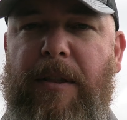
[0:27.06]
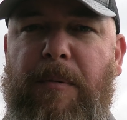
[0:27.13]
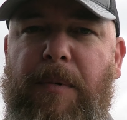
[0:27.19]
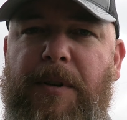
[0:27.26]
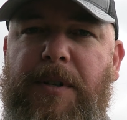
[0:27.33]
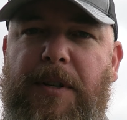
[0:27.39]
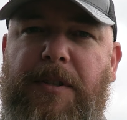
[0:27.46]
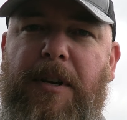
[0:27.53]
at the
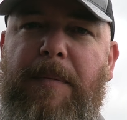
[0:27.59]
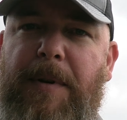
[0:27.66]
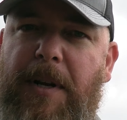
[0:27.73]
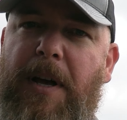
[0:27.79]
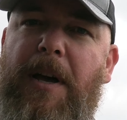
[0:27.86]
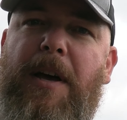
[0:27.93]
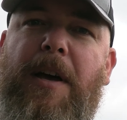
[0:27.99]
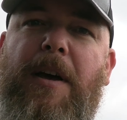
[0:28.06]
Ballistic Summit,
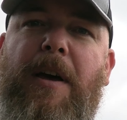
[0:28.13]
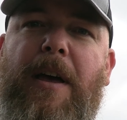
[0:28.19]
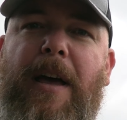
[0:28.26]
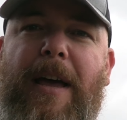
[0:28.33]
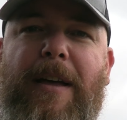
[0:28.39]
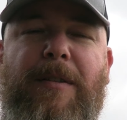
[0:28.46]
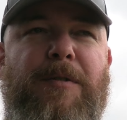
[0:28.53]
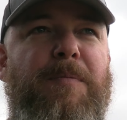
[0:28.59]

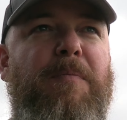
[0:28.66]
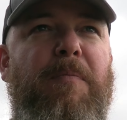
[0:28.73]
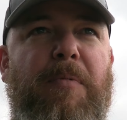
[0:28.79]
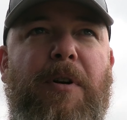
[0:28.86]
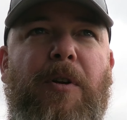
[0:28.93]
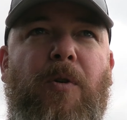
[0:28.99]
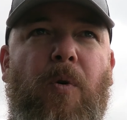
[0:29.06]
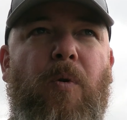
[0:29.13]
it's
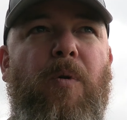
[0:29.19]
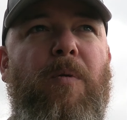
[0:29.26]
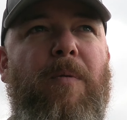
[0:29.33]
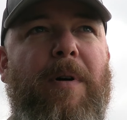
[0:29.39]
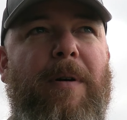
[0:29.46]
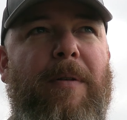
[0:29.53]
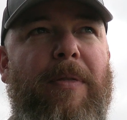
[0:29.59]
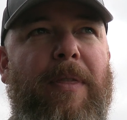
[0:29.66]
pretty cool.
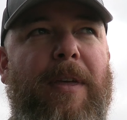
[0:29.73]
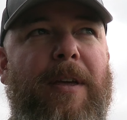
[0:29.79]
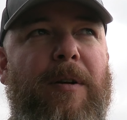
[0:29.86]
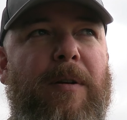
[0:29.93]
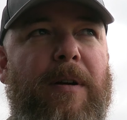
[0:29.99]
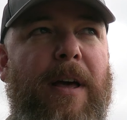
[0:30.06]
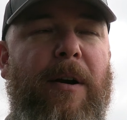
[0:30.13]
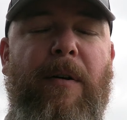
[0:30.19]

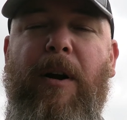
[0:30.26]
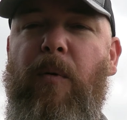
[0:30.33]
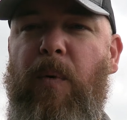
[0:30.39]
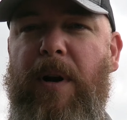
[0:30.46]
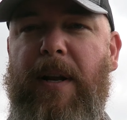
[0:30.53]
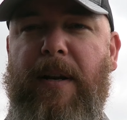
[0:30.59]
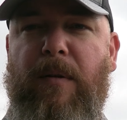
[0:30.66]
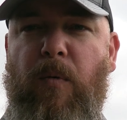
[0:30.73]
The N R A
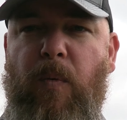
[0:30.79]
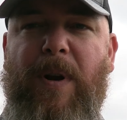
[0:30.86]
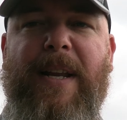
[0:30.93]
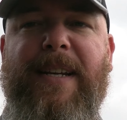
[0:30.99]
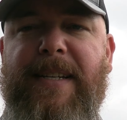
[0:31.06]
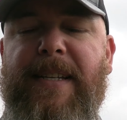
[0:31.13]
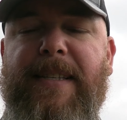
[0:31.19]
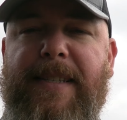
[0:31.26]
Whitting
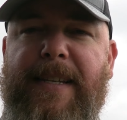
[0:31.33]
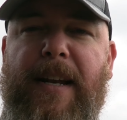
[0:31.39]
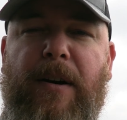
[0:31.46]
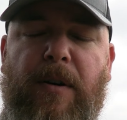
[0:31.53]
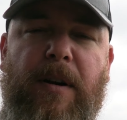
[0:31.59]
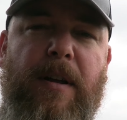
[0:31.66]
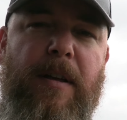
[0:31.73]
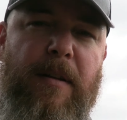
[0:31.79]
Whittington
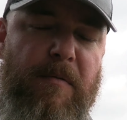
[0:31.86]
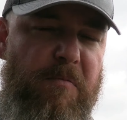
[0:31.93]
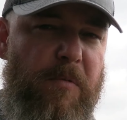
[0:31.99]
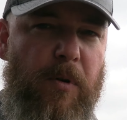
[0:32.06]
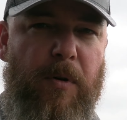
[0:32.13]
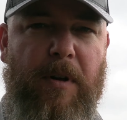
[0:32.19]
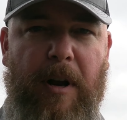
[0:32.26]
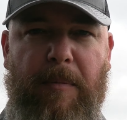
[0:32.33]
Center,
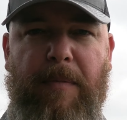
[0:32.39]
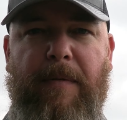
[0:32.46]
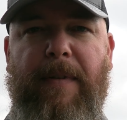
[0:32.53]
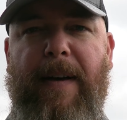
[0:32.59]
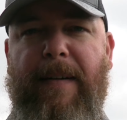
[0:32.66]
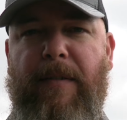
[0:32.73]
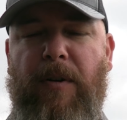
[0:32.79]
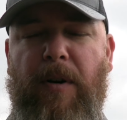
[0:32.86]
look it up if you
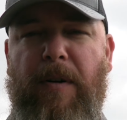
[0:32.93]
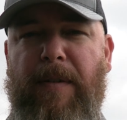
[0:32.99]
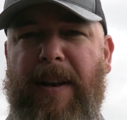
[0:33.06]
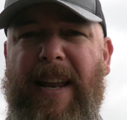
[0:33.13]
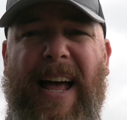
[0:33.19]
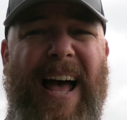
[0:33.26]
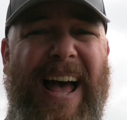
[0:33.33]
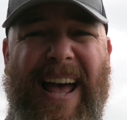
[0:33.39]
hadn't heard of it,
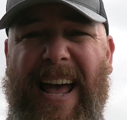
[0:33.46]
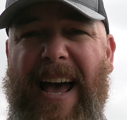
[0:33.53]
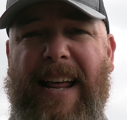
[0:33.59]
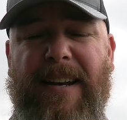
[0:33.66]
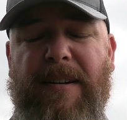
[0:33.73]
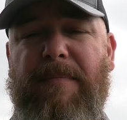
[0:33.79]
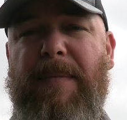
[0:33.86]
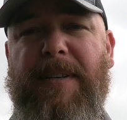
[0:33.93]
I
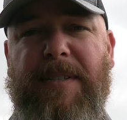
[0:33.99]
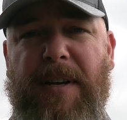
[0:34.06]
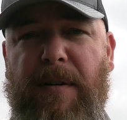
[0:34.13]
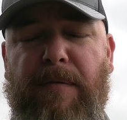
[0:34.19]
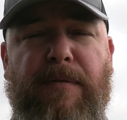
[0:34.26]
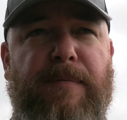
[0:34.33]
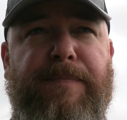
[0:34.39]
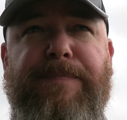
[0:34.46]
hadn't
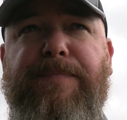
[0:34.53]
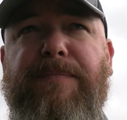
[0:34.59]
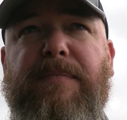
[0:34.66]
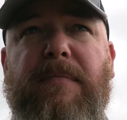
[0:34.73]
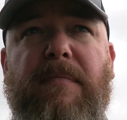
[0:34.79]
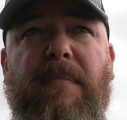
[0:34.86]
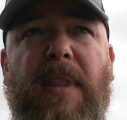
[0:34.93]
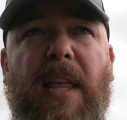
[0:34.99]
myself,
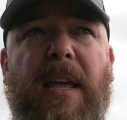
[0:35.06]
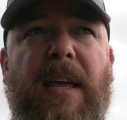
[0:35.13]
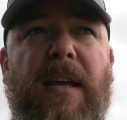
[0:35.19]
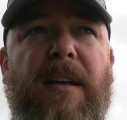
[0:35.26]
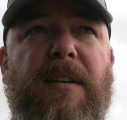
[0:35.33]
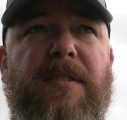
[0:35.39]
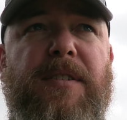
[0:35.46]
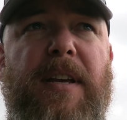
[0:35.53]

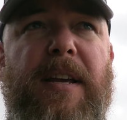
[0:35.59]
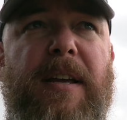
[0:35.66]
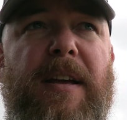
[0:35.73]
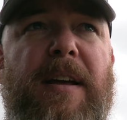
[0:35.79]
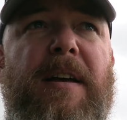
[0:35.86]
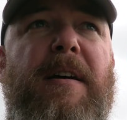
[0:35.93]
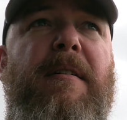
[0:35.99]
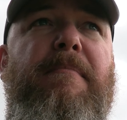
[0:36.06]
is a
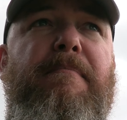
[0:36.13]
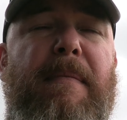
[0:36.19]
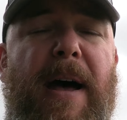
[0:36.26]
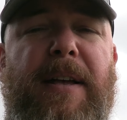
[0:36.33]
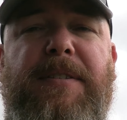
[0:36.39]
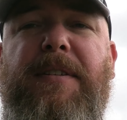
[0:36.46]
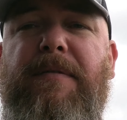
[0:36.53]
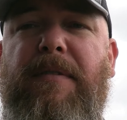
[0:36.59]

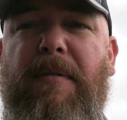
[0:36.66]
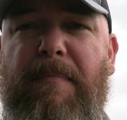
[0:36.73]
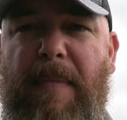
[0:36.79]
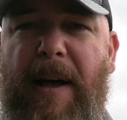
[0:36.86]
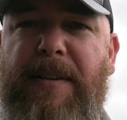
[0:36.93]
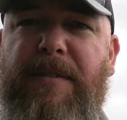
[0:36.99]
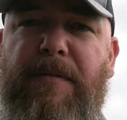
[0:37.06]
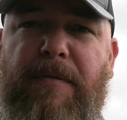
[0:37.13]
massive,
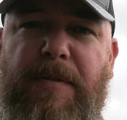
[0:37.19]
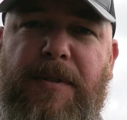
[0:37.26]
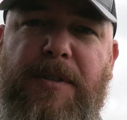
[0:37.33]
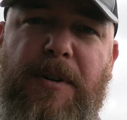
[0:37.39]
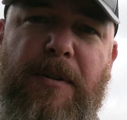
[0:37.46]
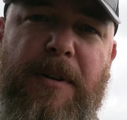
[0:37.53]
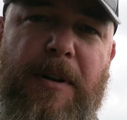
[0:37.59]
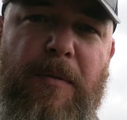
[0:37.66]
massive
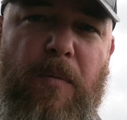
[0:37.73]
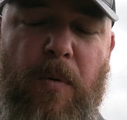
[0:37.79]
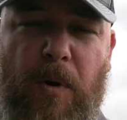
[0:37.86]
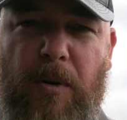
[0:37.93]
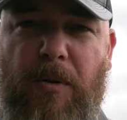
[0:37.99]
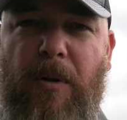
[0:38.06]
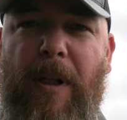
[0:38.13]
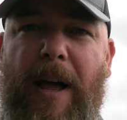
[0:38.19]
facility,
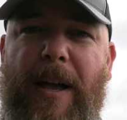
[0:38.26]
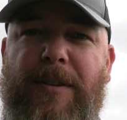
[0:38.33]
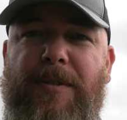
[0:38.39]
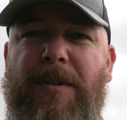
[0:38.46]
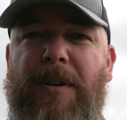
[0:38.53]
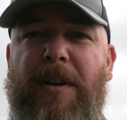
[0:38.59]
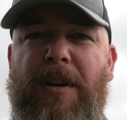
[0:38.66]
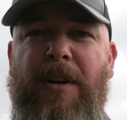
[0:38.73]
world-class